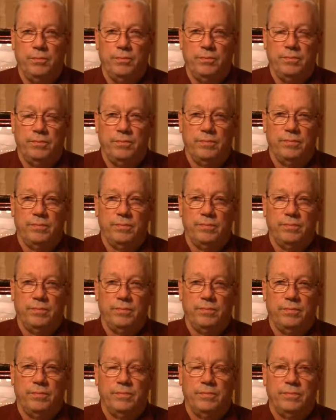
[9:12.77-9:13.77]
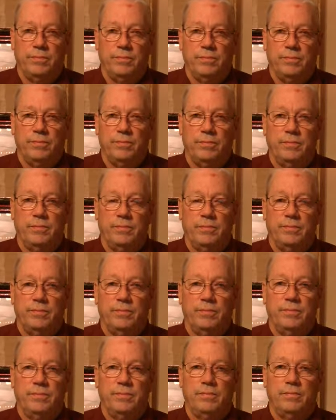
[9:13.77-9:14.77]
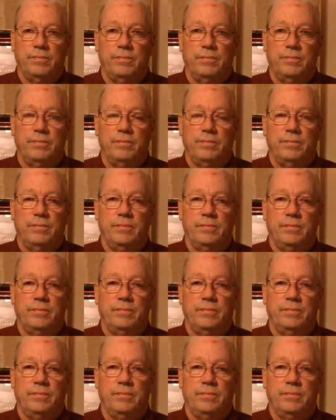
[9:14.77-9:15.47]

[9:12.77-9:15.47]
Nobody speaks.